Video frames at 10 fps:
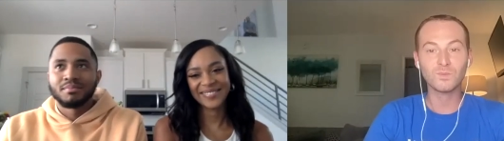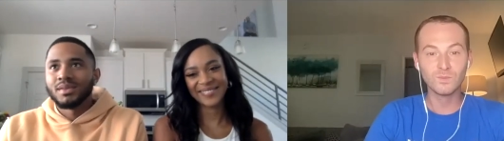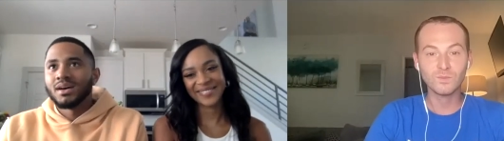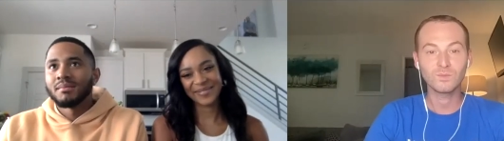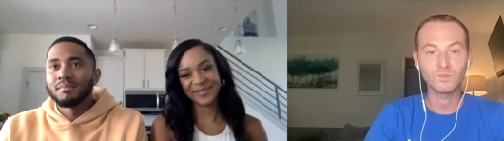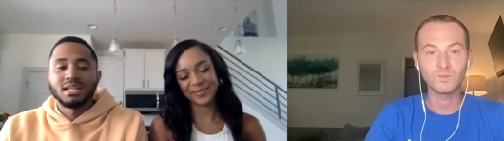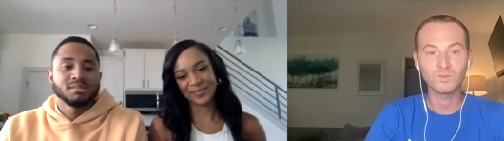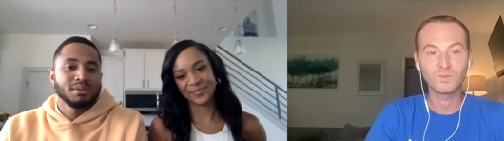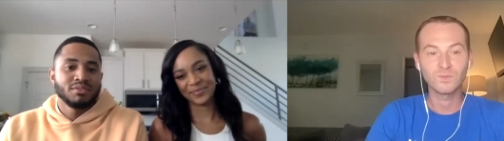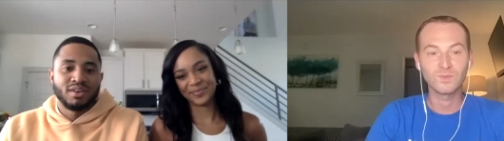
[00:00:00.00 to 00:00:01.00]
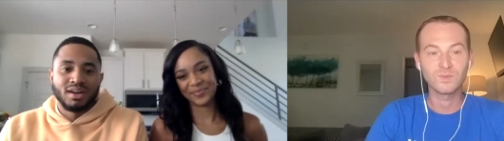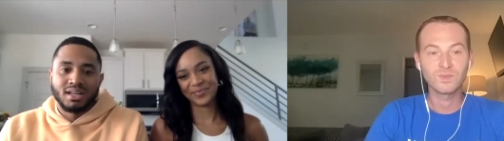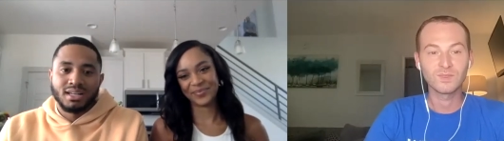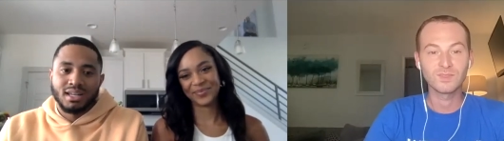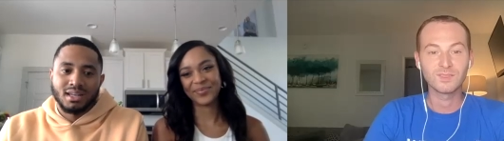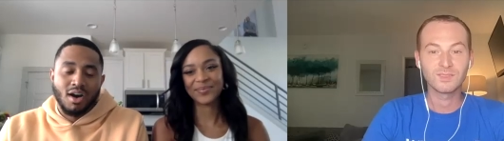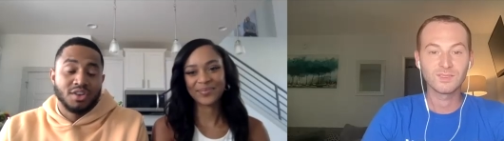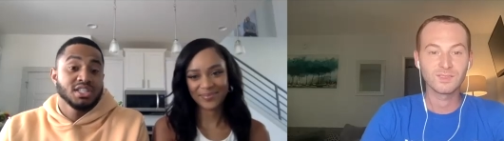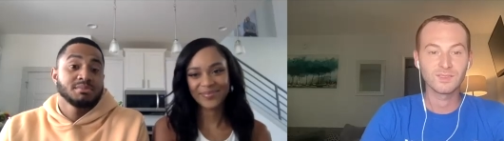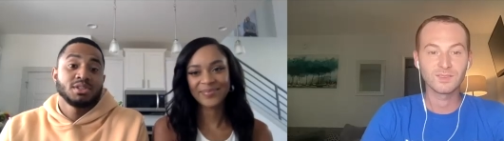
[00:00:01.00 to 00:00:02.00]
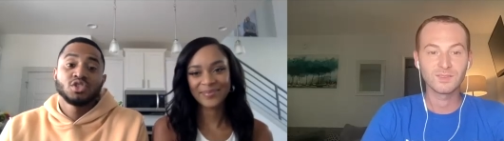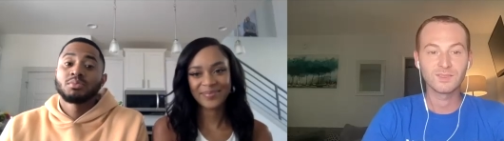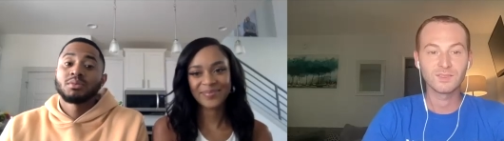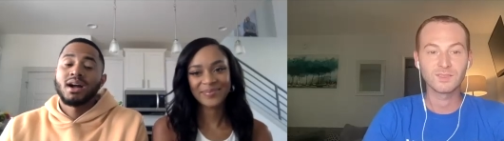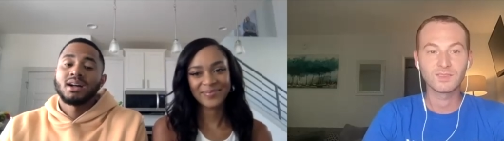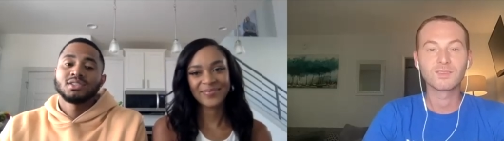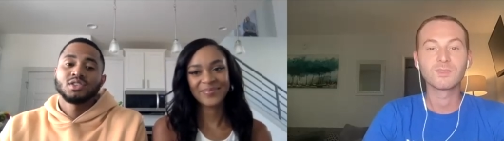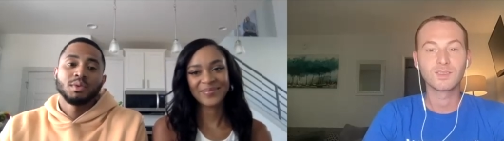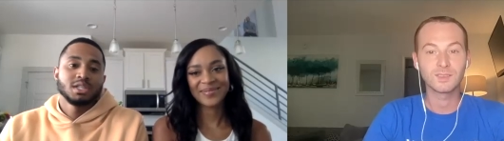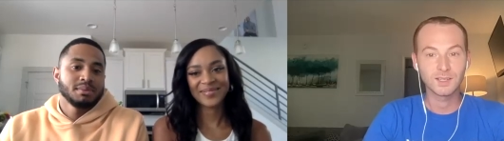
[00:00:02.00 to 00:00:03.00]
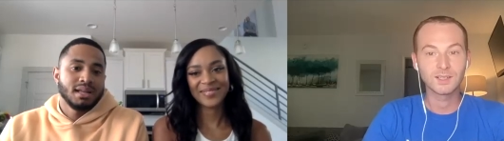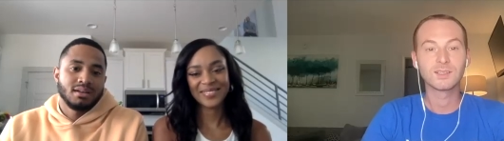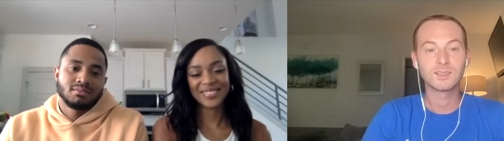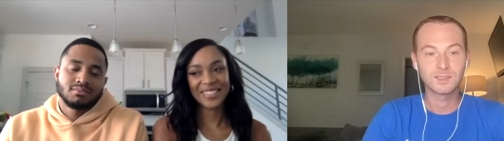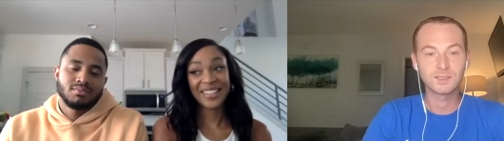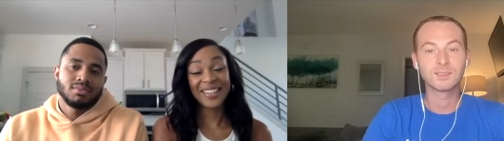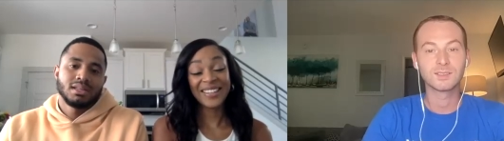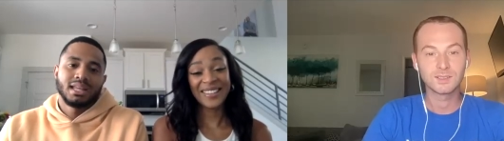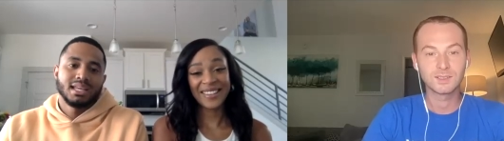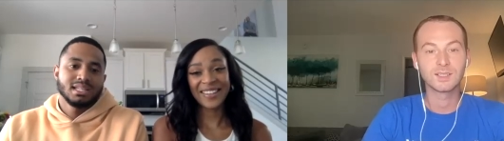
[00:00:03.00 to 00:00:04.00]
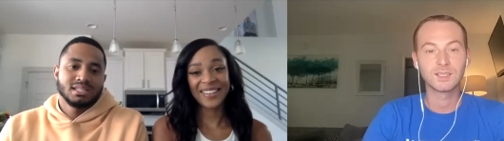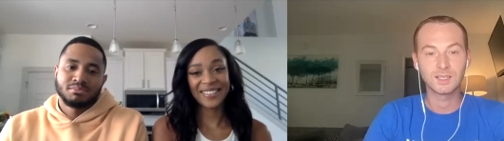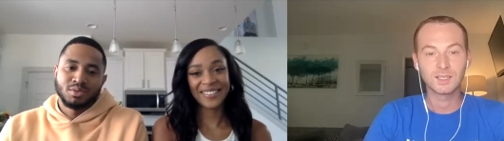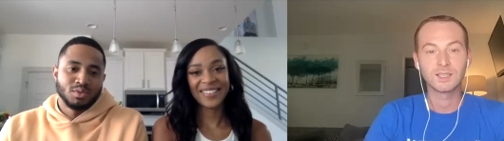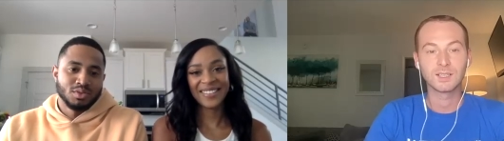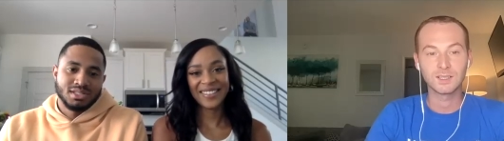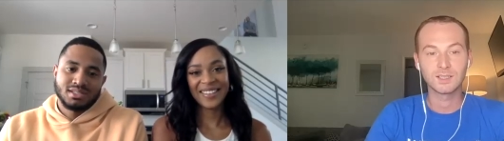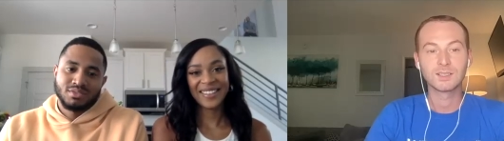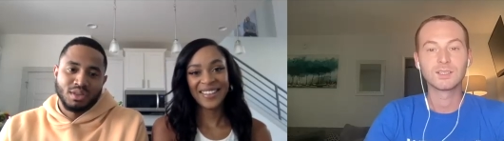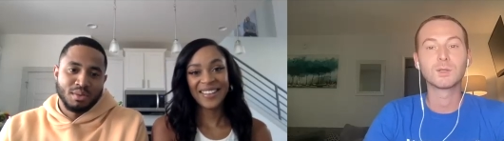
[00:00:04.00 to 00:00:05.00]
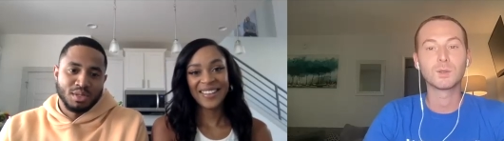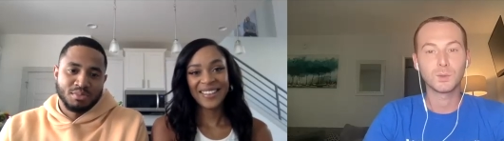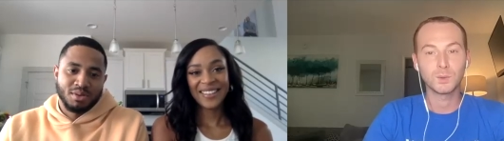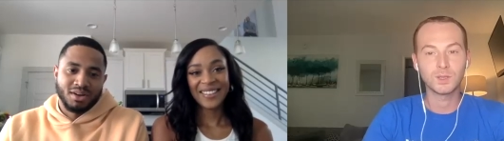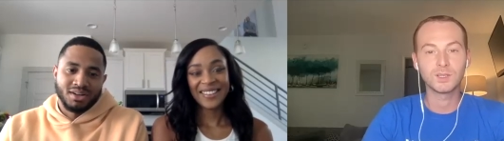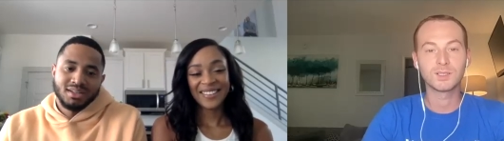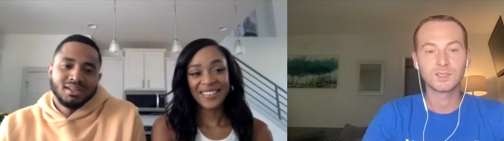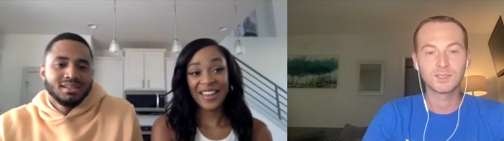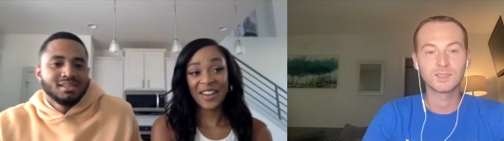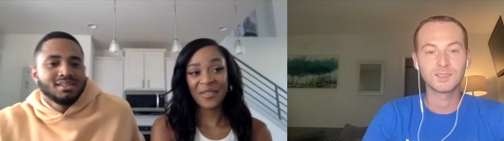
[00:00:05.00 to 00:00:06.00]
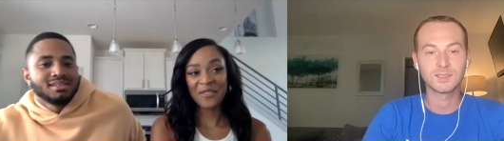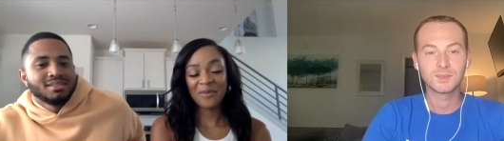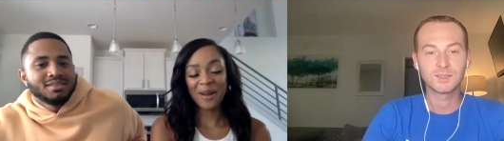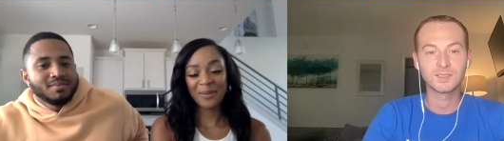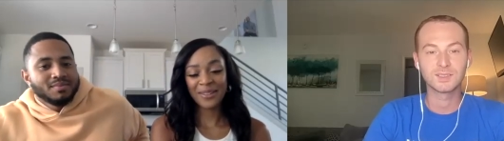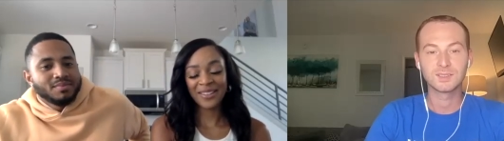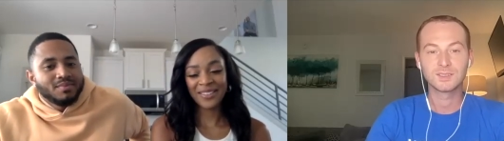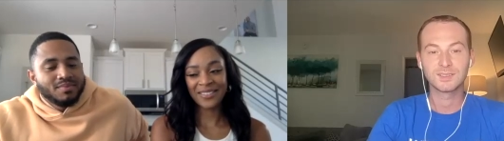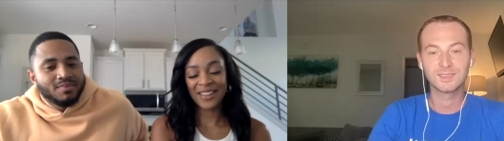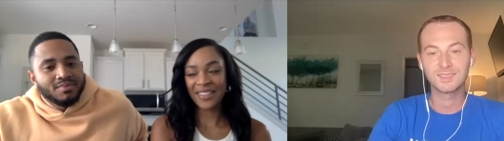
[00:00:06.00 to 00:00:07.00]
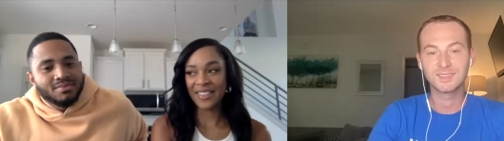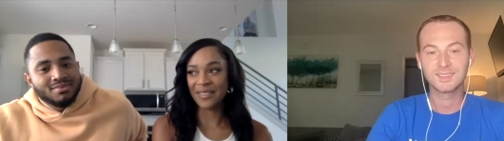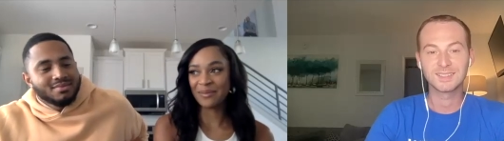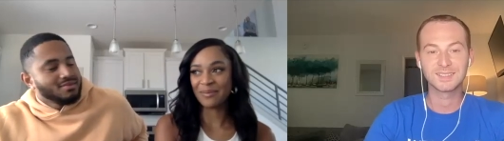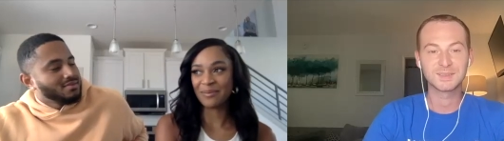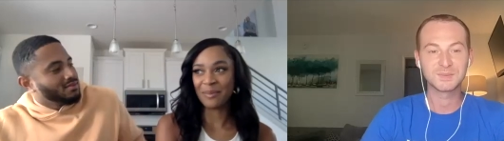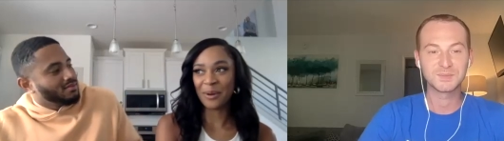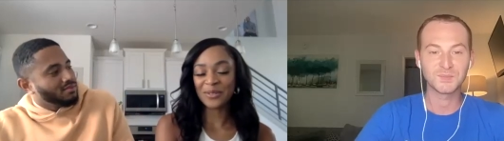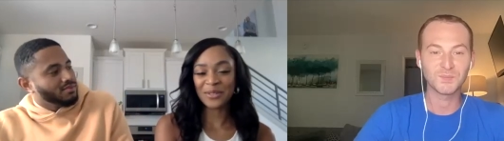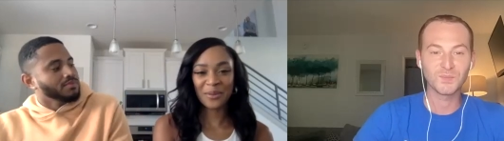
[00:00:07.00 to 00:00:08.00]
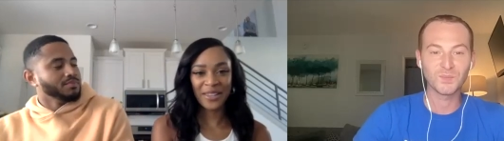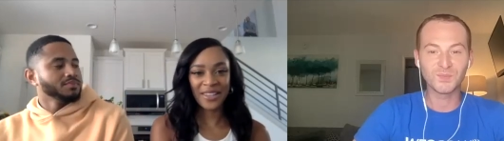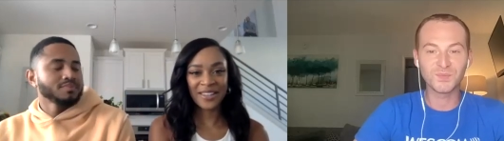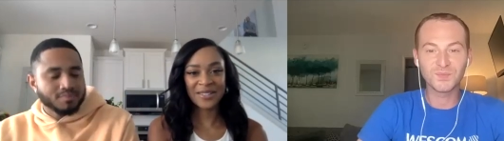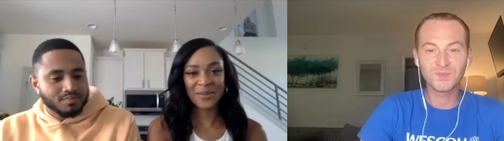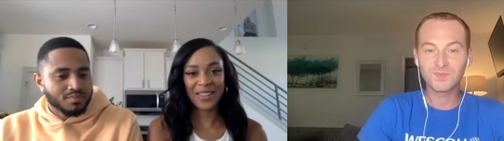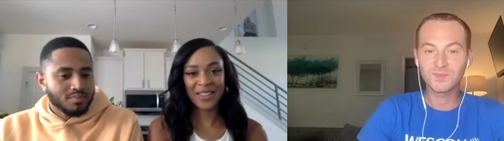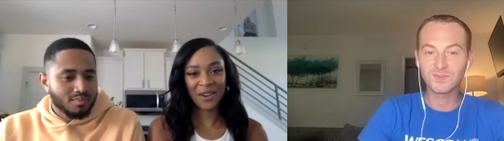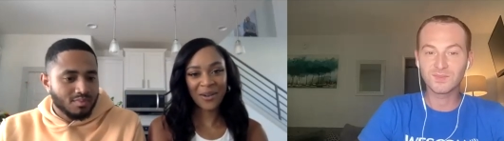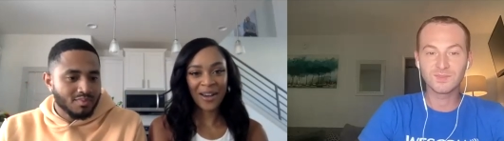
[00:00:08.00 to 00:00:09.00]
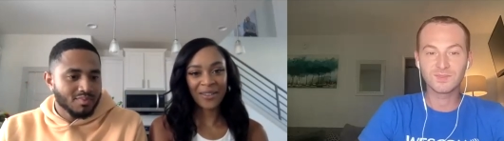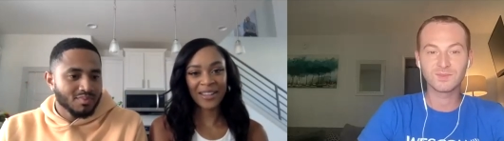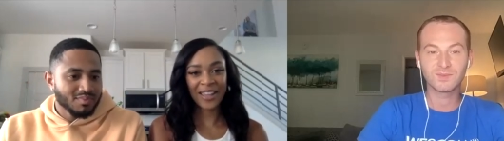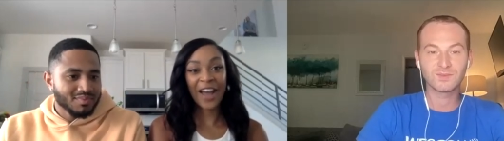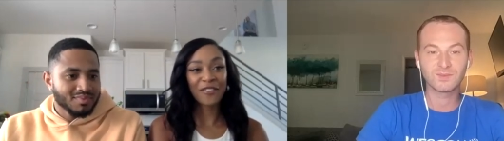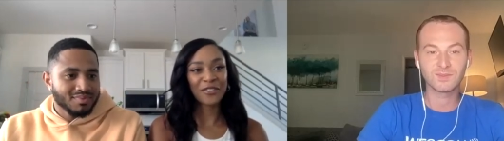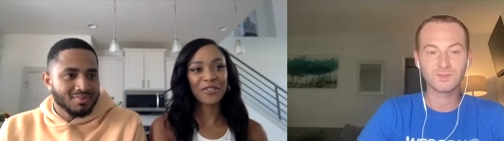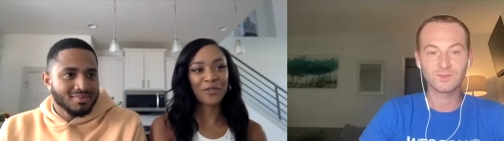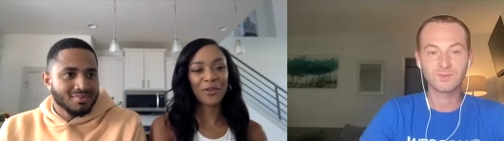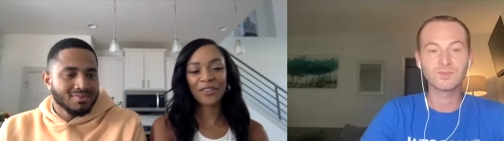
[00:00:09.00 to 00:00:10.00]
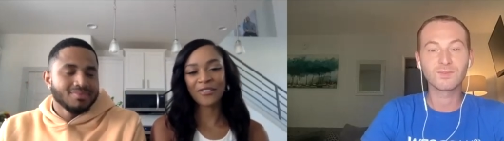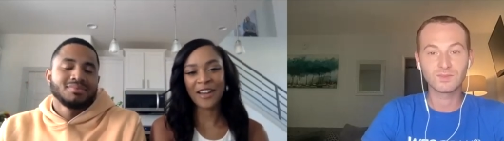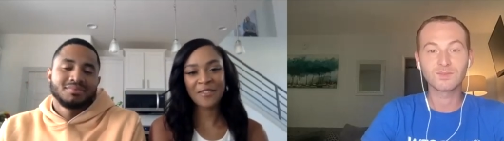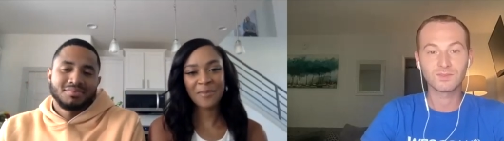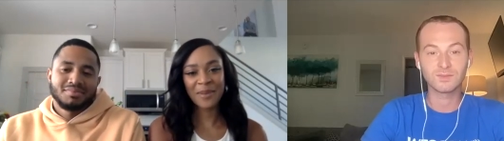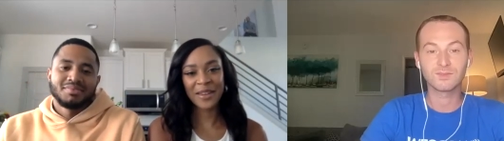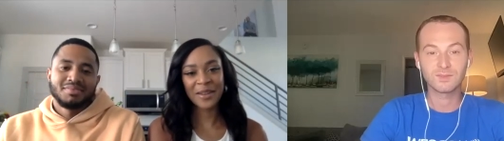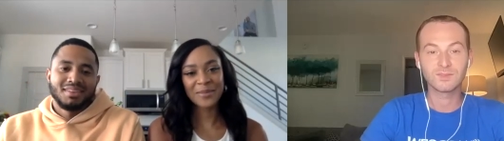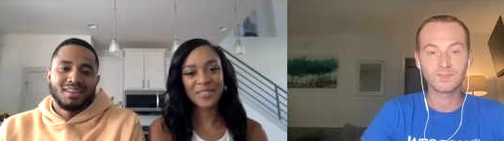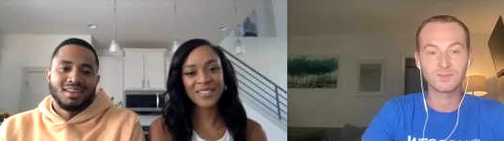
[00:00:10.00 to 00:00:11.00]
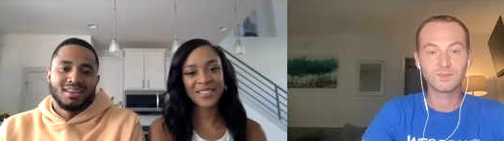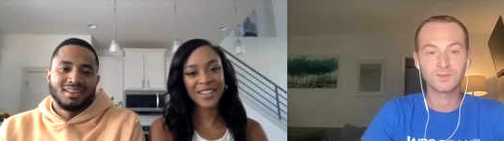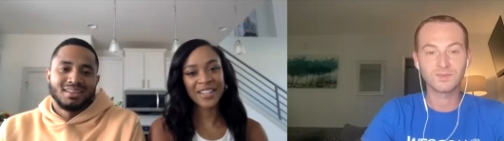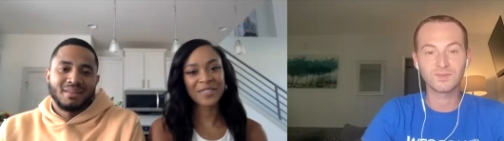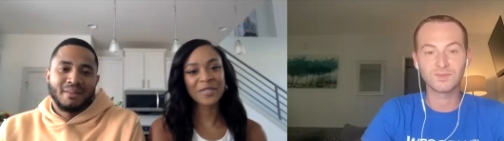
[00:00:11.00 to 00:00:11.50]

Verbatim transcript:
Speaker 1: Um, but it's been fun, and Austin's been super hot, so we've just been out lakes yeah. and pools for the most part.
Speaker 2: Yeah, we've probably I think mostly weekends we go out like after four or five p.m. just yeah. to kind of